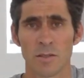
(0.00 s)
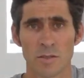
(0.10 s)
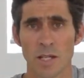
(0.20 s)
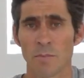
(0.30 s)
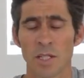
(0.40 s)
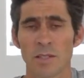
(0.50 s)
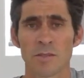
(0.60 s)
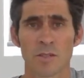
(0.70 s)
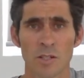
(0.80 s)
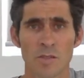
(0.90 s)
something
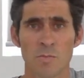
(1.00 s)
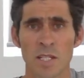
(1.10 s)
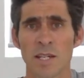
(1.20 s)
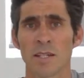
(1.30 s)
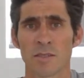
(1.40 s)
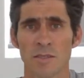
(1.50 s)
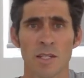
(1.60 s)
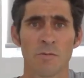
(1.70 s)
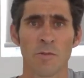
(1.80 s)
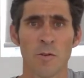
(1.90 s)
has cost me X,
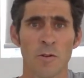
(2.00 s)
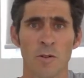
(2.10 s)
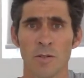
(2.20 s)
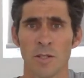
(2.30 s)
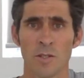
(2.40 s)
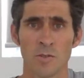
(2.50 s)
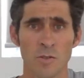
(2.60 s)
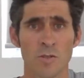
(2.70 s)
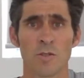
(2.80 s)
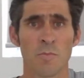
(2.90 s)
therefore
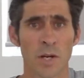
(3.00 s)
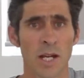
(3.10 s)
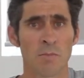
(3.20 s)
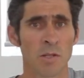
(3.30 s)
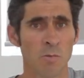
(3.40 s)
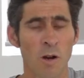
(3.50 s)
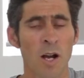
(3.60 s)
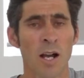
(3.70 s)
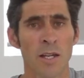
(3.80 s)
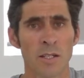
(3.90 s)
you should pay me
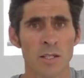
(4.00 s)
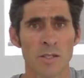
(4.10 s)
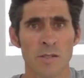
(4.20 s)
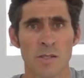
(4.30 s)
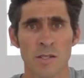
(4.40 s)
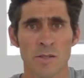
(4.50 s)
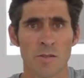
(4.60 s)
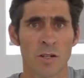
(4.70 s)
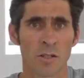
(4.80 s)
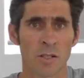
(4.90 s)
Y is
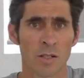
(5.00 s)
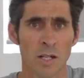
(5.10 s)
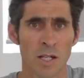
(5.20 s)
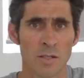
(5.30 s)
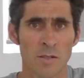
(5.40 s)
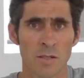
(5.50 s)
not a